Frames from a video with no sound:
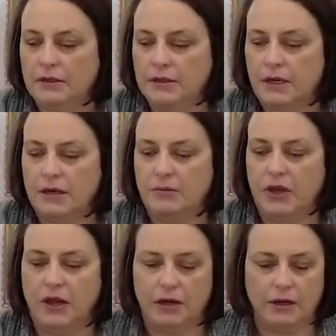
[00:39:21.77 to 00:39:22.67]
inside
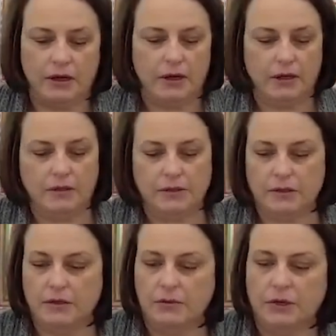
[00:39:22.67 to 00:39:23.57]
block. And
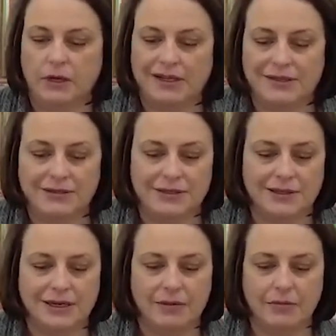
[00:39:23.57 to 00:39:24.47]
so we're going to do the
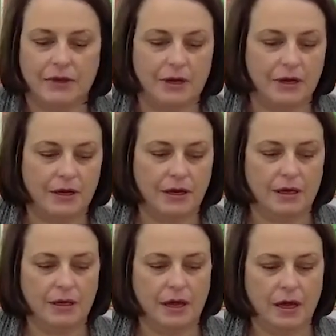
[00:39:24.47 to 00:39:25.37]
same thing
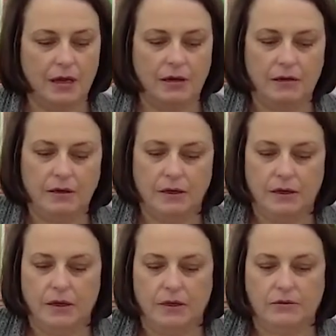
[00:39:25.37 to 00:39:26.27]
again.
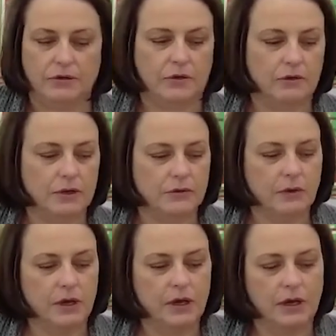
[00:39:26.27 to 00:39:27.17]
Let's go this
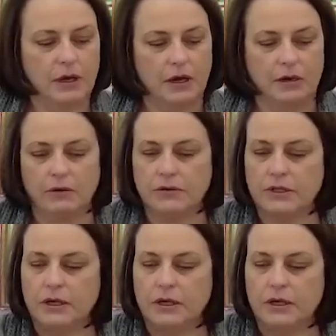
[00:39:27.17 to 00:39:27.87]
way, arrows